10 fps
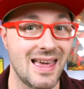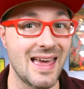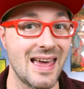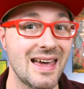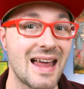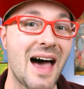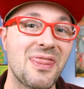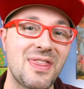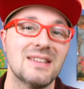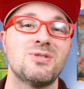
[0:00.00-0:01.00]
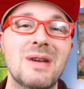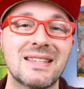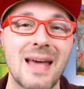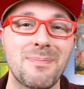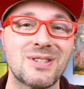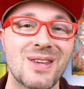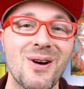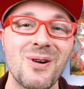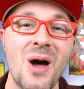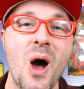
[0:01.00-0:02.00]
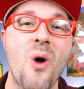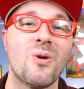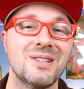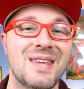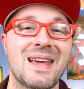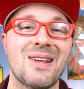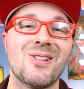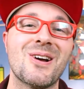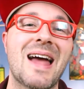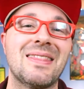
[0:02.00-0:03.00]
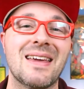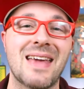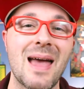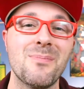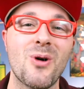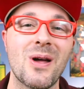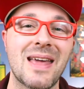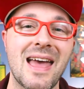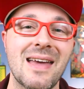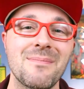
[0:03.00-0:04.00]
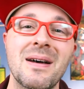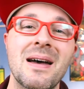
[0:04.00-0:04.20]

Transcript: And on this week's episode, we're taking a look at the Game Boy game,